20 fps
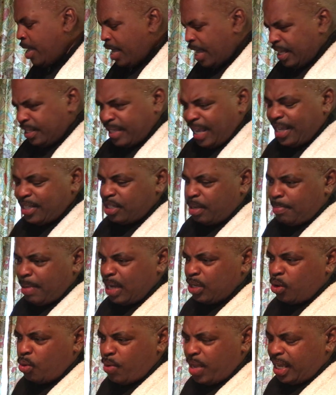It takes
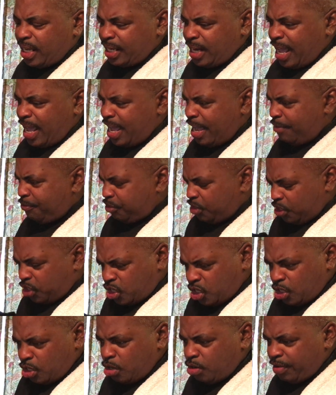about a week and a half to
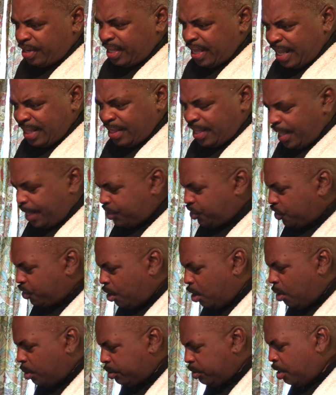cure it in that
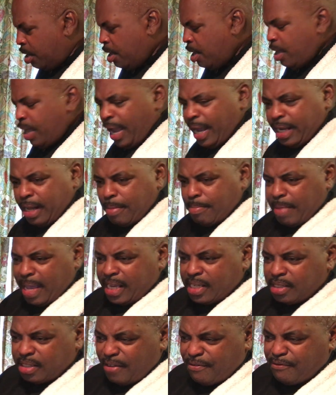salt, and it
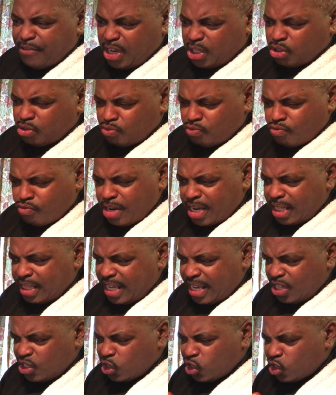makes the fish
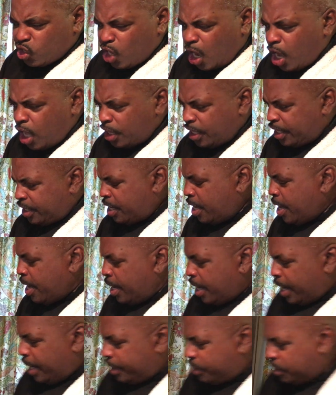really solid.
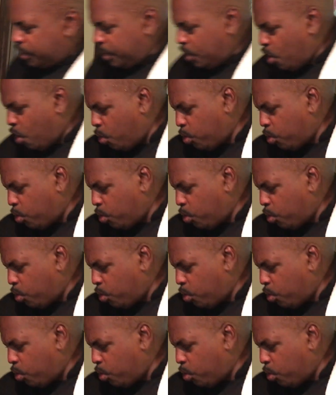It's no